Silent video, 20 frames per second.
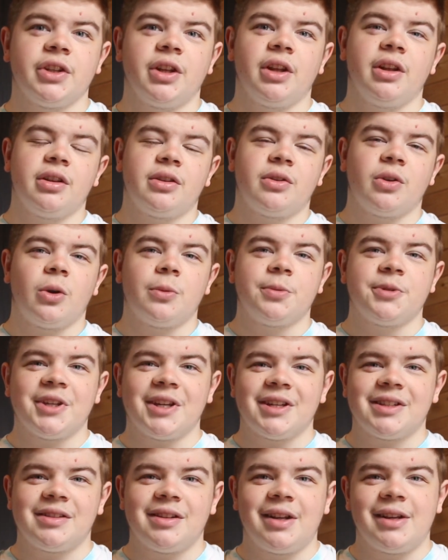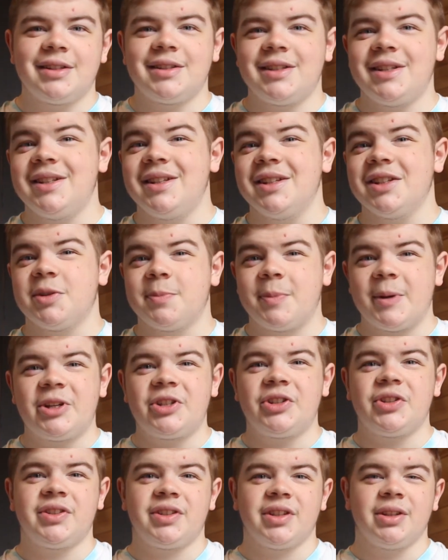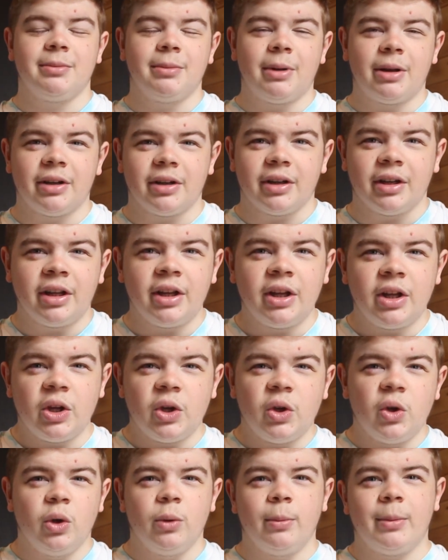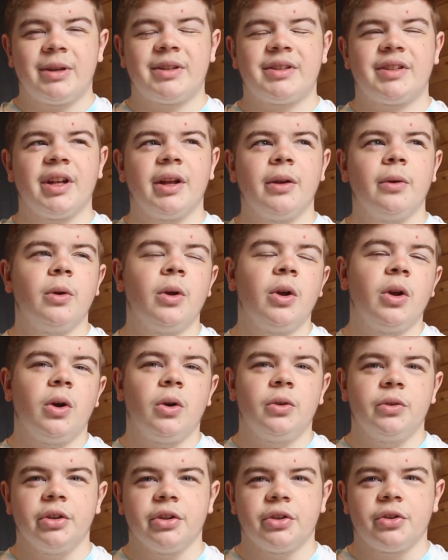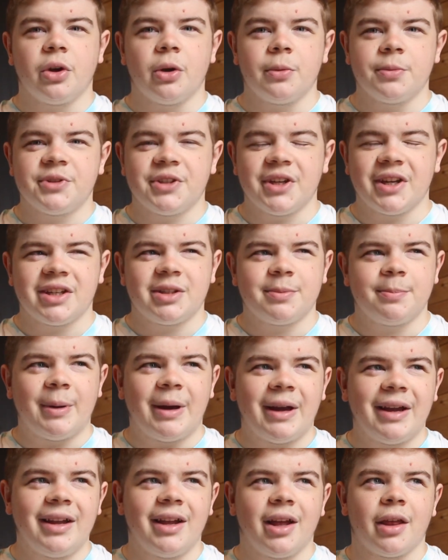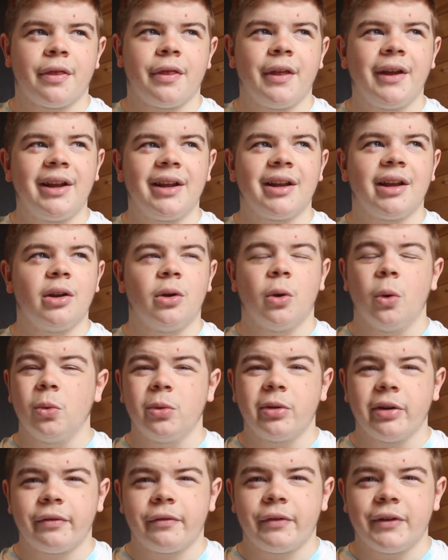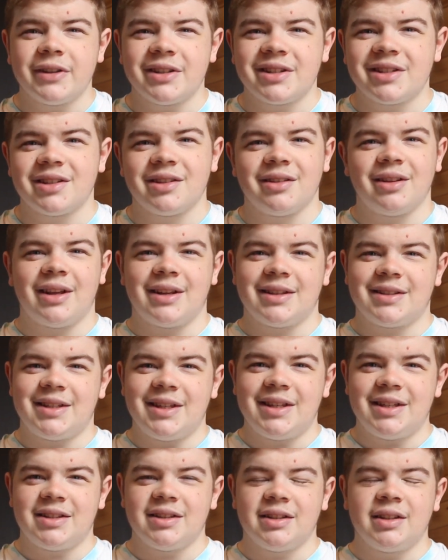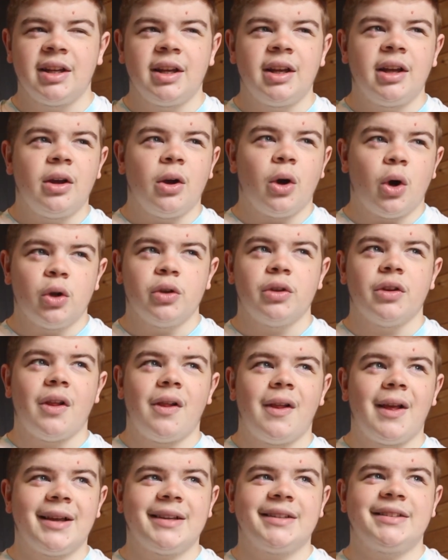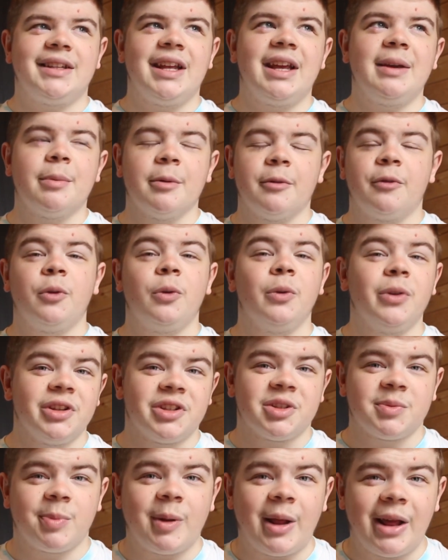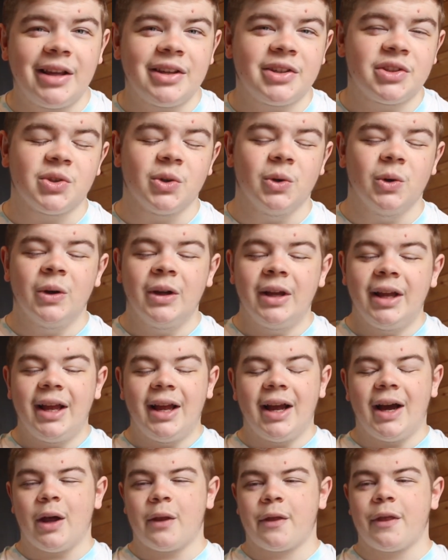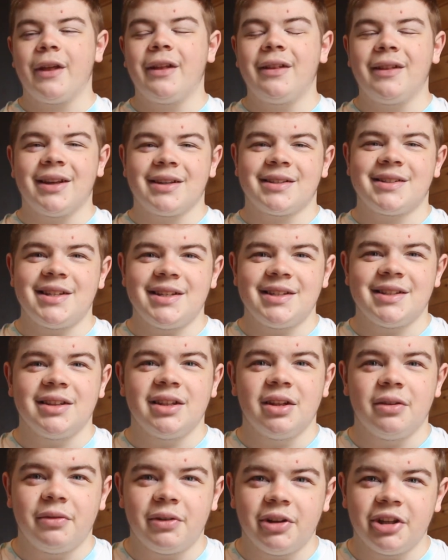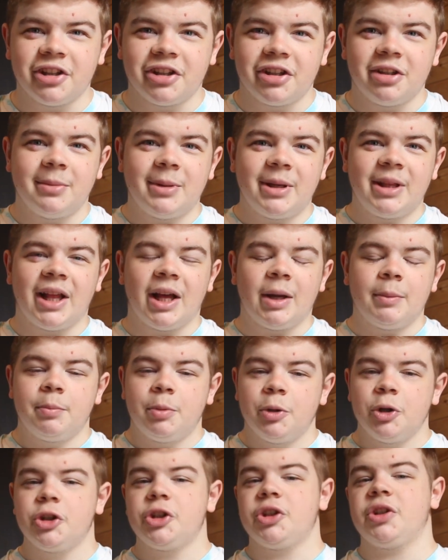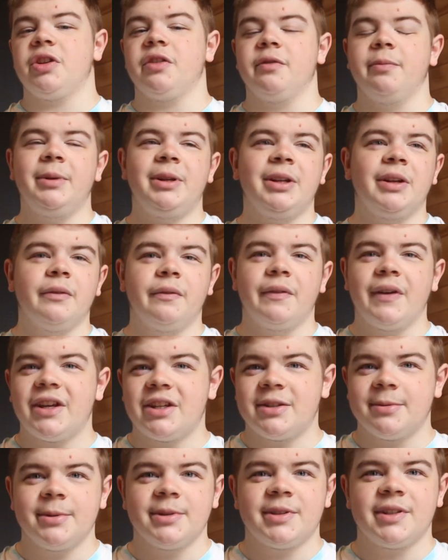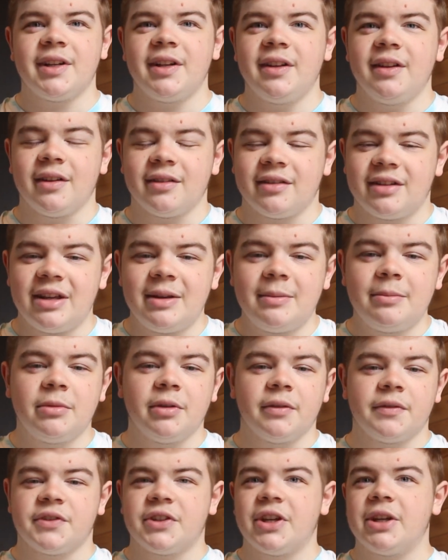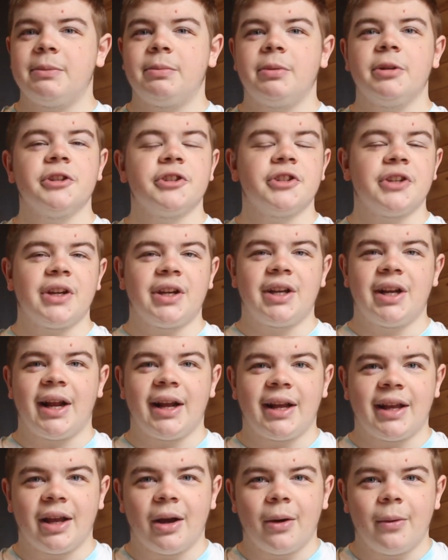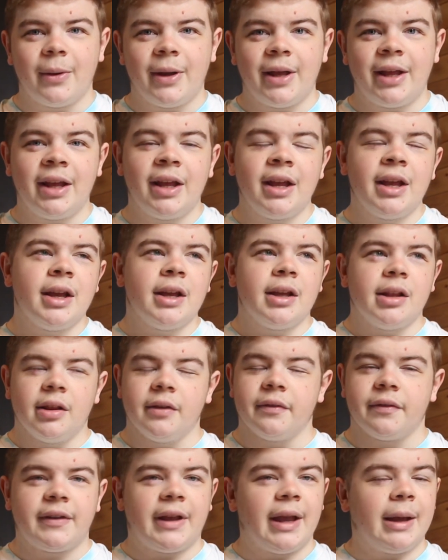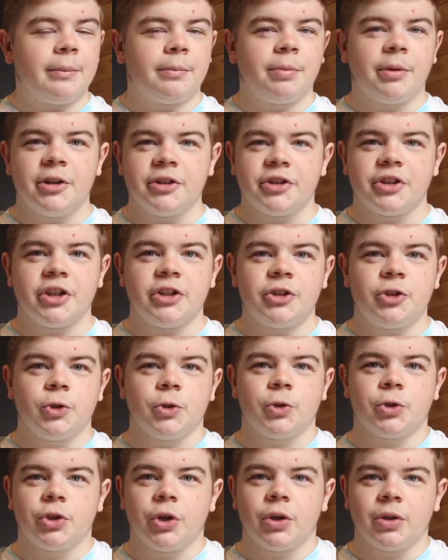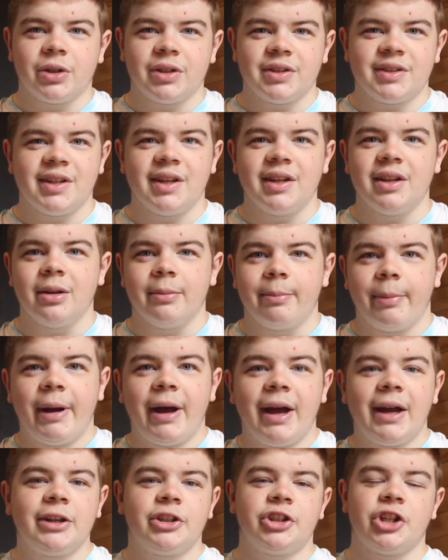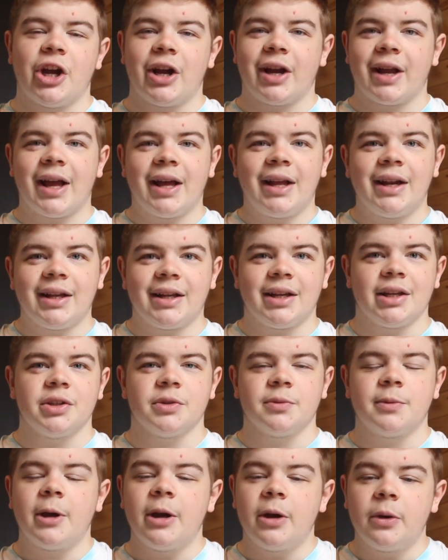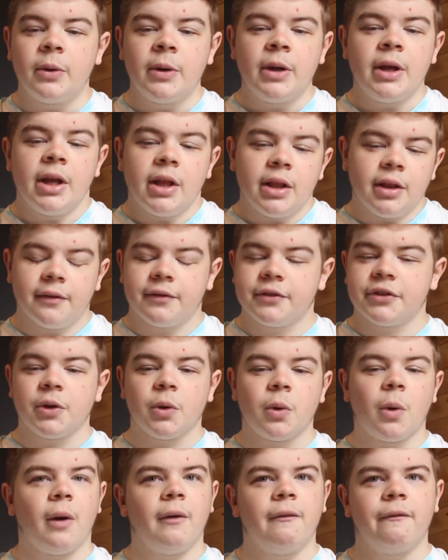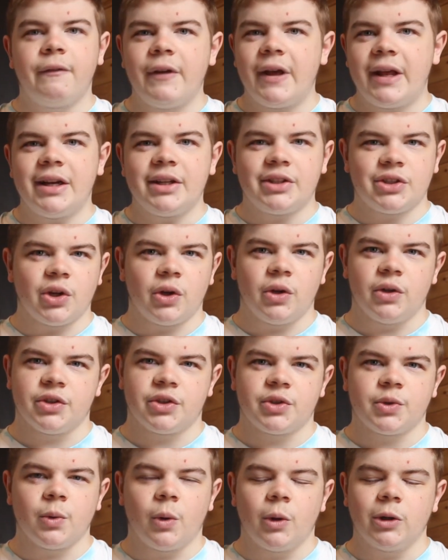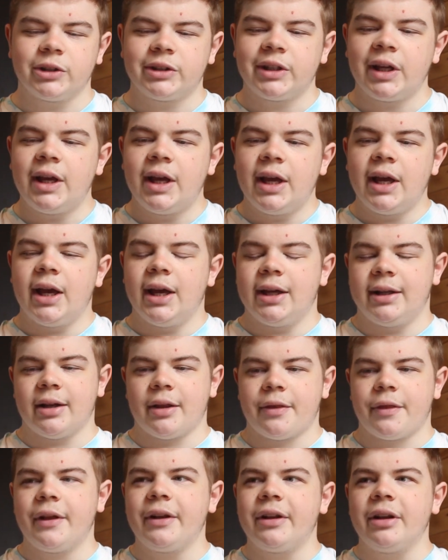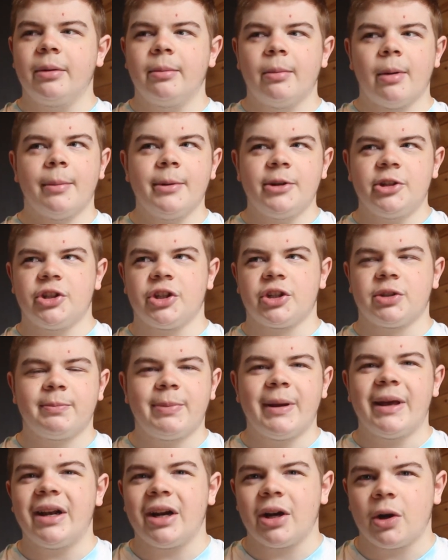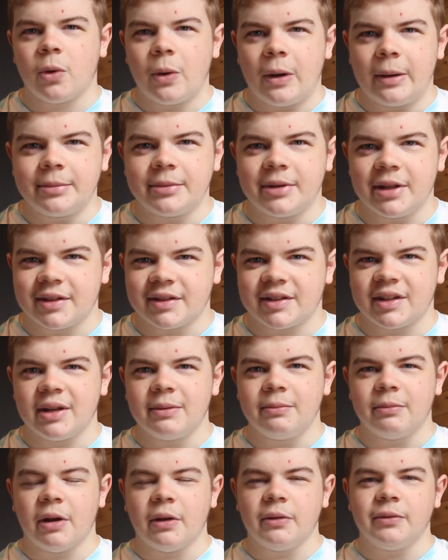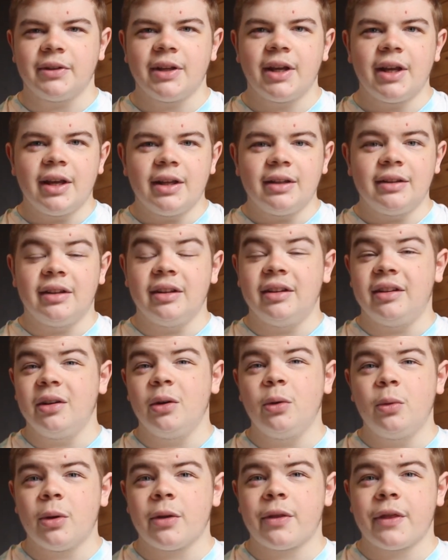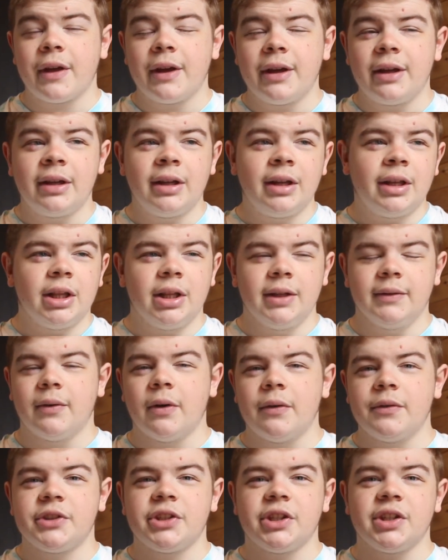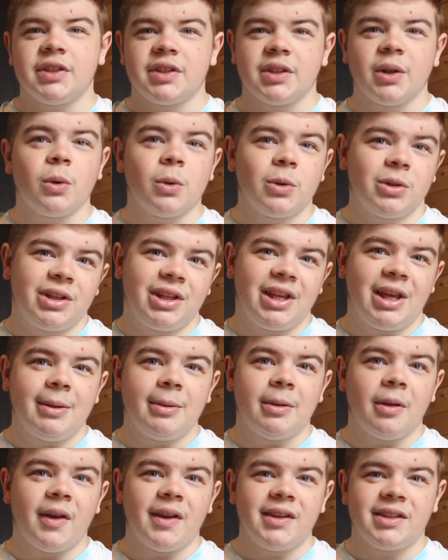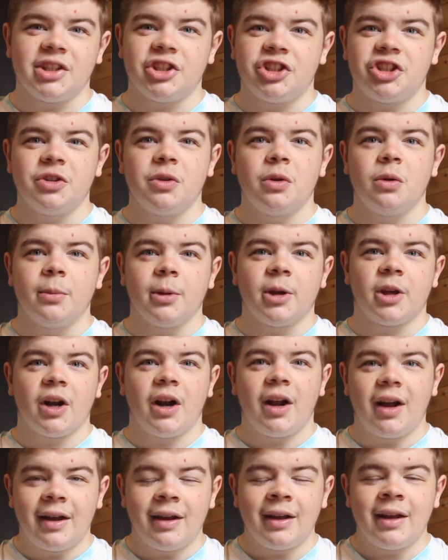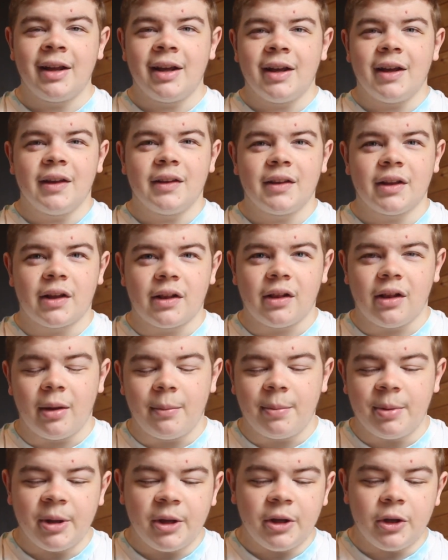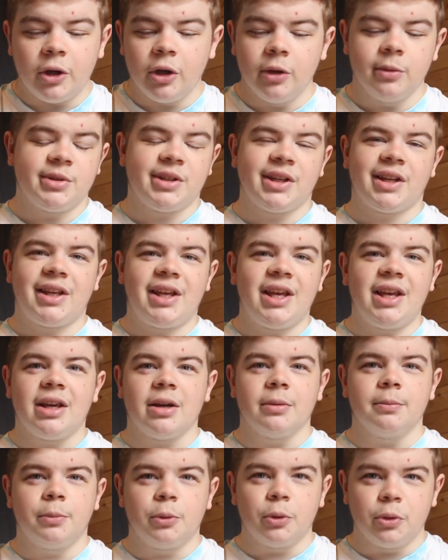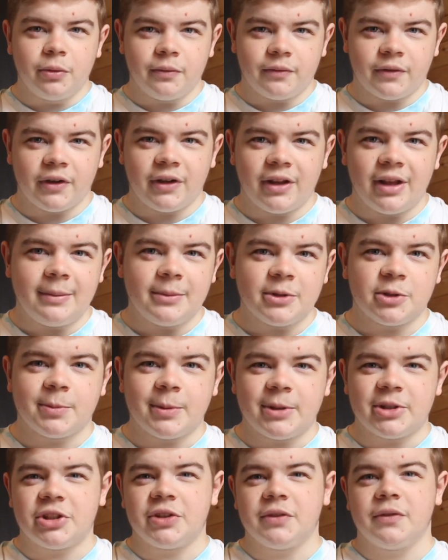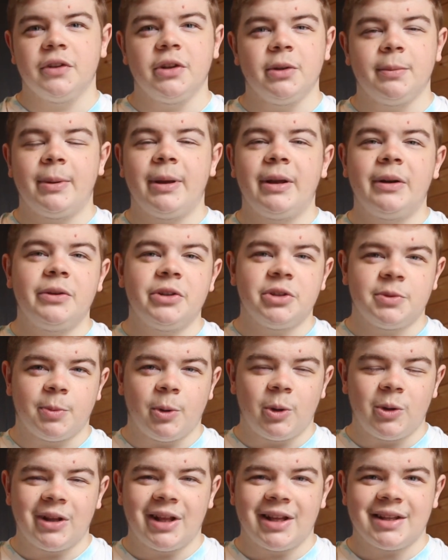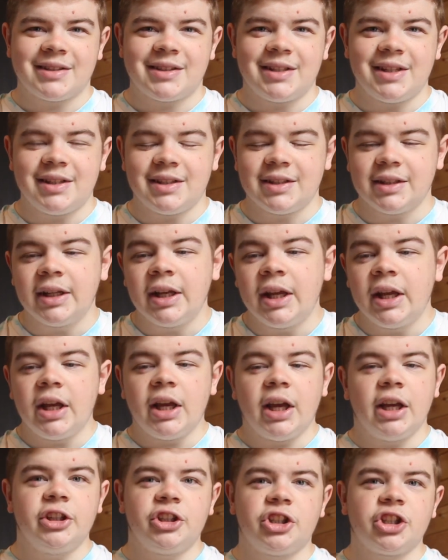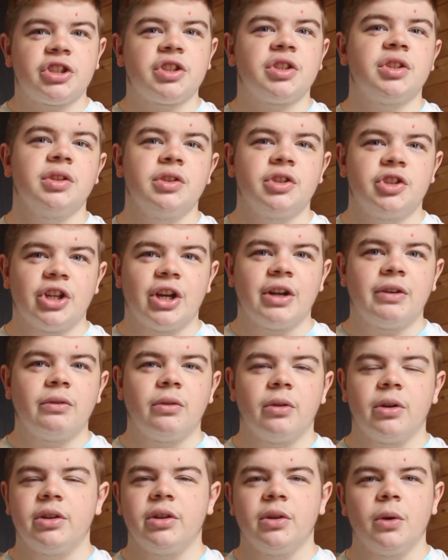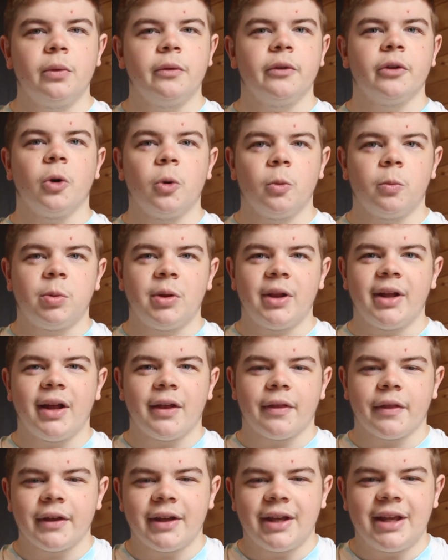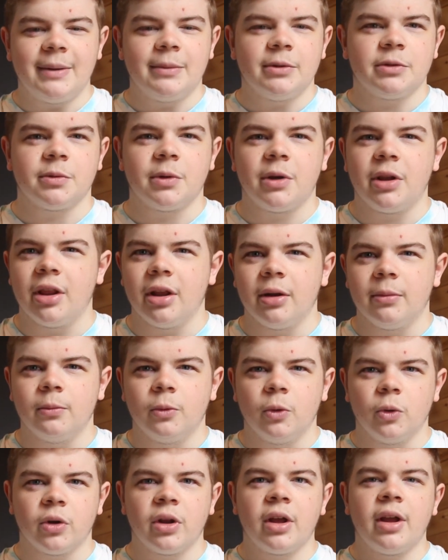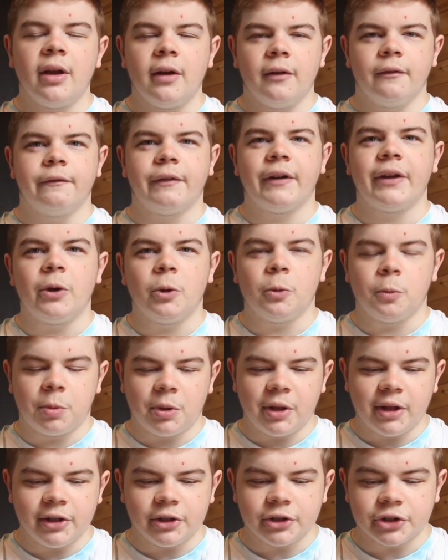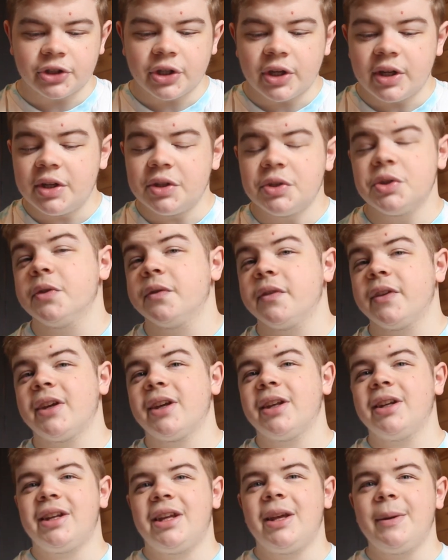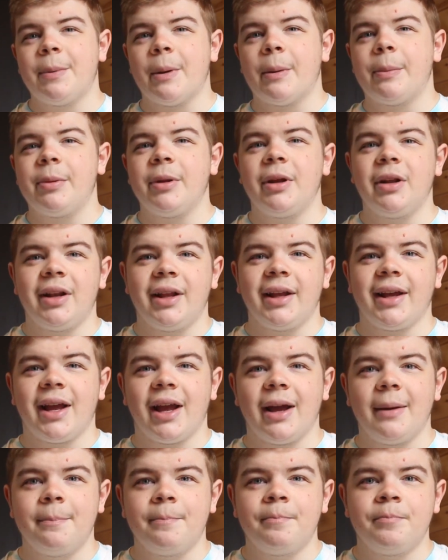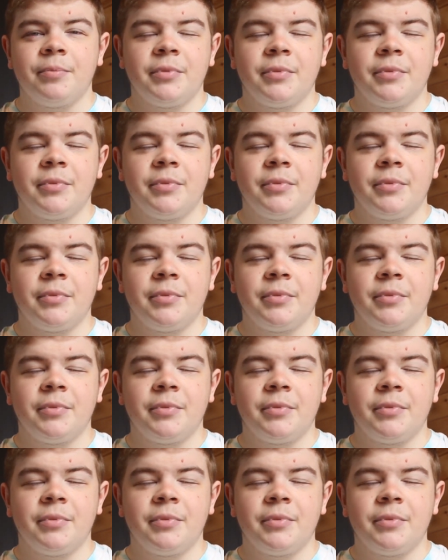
in the top 6 last season, especially St Mirren, who missed out on the top 6 by, I think, goal difference last season on the last day before the split. So I think this season they're really going to make that push. They've made investments into their team. They've signed players like Greg Kiltie. They've kept players like Joe Shaughnessy at the back, Jack Anick as well. They've still got a very solid squad, and I think they're maybe just better equipped this time round to deal with it. They've obviously still got to keep the likes of Jamie McGrath at the club, who was a key component for them, especially for the penalty spot last season, and just in general in the overall play, I think he was one of their more vital players. So if they can keep a player like him